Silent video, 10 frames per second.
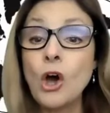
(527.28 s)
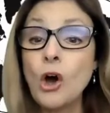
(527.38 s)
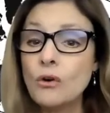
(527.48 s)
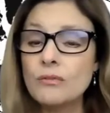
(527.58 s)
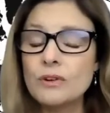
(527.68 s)

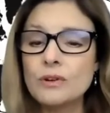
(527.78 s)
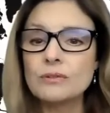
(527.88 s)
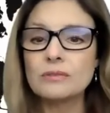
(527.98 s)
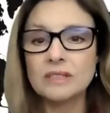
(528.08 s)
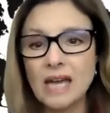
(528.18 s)
over
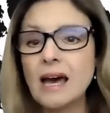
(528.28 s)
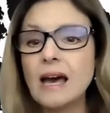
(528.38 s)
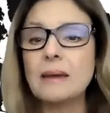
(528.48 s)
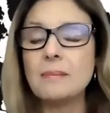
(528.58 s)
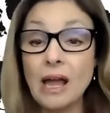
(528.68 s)

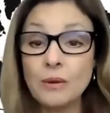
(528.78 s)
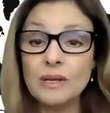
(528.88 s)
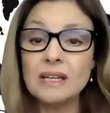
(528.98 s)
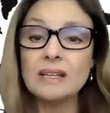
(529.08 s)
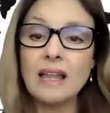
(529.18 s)
time, I
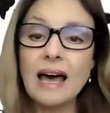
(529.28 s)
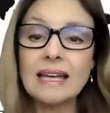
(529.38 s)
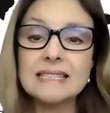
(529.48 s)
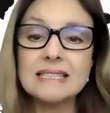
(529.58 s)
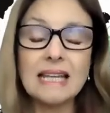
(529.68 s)

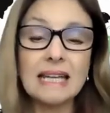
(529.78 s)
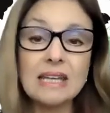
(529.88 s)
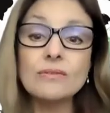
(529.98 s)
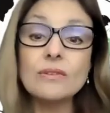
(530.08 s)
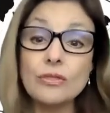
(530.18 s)
realized that
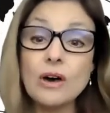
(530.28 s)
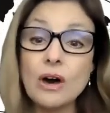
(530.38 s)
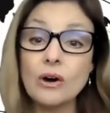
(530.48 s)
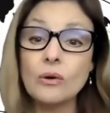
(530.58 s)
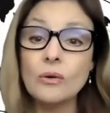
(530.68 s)
even
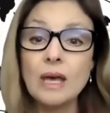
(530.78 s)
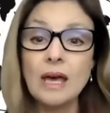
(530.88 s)
though,